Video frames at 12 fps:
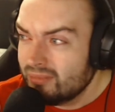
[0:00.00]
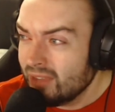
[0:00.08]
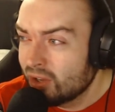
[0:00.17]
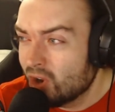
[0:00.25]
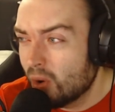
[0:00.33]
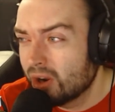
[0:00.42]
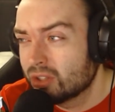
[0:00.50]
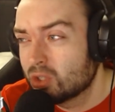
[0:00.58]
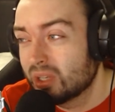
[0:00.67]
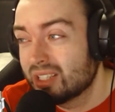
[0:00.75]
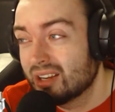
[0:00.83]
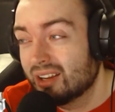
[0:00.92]
going on
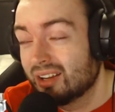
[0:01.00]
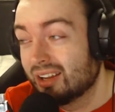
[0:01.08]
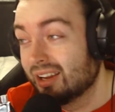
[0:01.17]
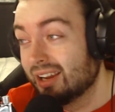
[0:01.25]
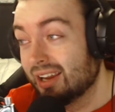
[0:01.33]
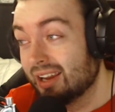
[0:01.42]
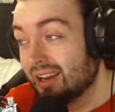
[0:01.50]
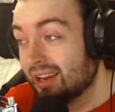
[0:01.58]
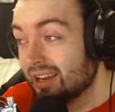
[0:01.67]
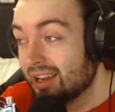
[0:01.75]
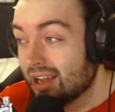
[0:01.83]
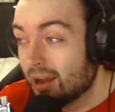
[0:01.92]
Twitter
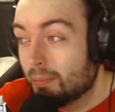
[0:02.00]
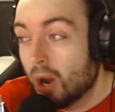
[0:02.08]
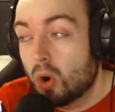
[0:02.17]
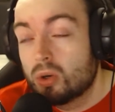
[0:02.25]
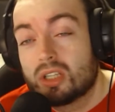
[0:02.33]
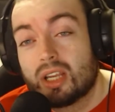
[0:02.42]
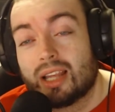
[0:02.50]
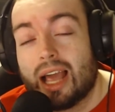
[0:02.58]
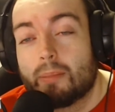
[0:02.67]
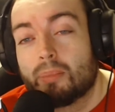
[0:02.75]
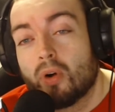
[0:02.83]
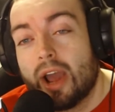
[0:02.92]
and posting
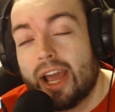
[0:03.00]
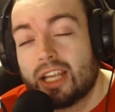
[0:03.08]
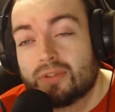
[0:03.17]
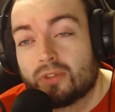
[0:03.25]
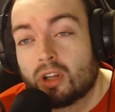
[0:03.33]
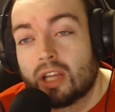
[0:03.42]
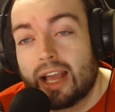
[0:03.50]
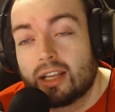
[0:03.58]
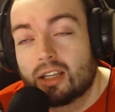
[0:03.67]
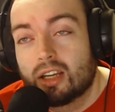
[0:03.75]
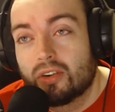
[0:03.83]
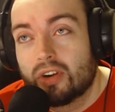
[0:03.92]
like prayers for
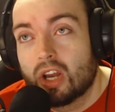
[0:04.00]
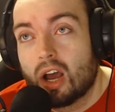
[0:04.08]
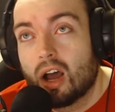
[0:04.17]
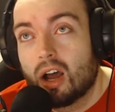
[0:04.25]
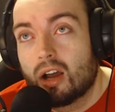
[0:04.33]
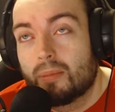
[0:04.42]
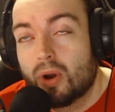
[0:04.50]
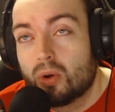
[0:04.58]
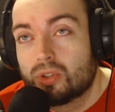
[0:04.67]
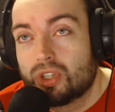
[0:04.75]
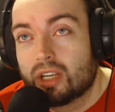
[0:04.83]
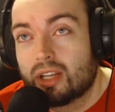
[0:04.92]
Alanga and heart
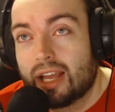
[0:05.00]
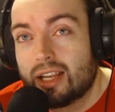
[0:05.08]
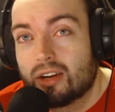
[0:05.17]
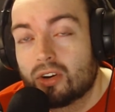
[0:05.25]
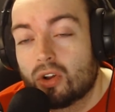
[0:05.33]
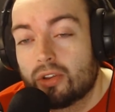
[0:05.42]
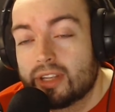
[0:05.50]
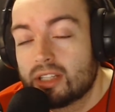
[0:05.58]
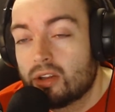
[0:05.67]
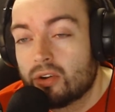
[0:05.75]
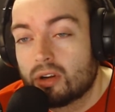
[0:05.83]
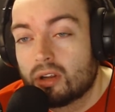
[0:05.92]
emoji Alanga and all this,
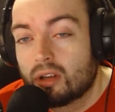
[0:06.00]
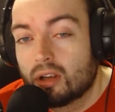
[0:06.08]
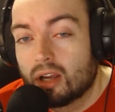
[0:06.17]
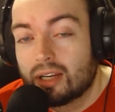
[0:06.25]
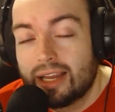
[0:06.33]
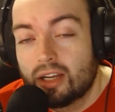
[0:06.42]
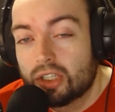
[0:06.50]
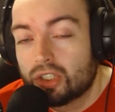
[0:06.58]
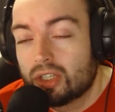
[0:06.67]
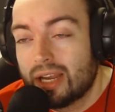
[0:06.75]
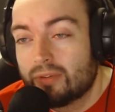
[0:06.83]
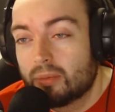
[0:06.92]
look, Alanga should
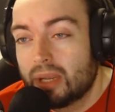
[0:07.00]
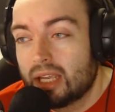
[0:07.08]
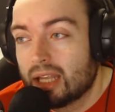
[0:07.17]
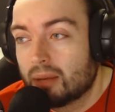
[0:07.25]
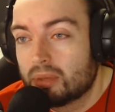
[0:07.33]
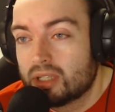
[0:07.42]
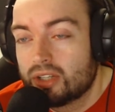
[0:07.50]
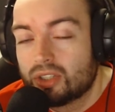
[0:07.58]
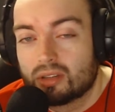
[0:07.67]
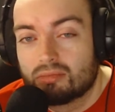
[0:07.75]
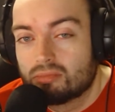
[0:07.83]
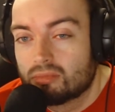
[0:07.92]
never be in that
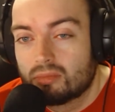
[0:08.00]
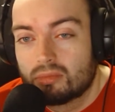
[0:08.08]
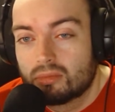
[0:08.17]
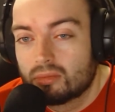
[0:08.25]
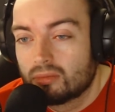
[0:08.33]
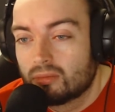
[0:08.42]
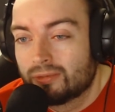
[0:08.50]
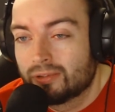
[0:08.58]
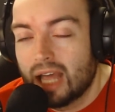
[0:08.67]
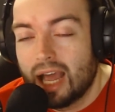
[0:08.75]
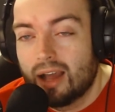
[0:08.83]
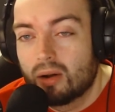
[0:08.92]
position.
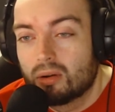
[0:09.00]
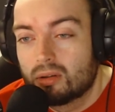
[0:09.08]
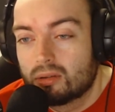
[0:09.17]
Flat out.